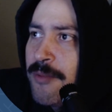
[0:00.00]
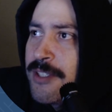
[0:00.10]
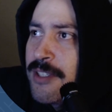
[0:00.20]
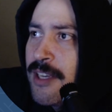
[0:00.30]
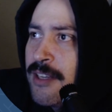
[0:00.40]

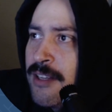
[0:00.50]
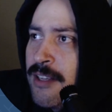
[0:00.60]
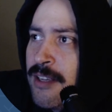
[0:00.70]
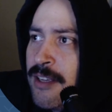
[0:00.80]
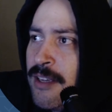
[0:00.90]
again,
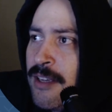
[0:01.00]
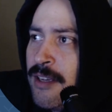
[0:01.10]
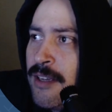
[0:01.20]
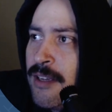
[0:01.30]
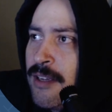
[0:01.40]

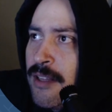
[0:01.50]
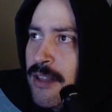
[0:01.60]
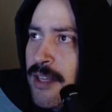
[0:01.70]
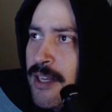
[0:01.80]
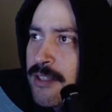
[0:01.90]

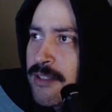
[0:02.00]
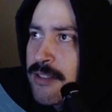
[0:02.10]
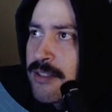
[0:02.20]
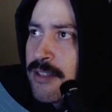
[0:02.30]
let us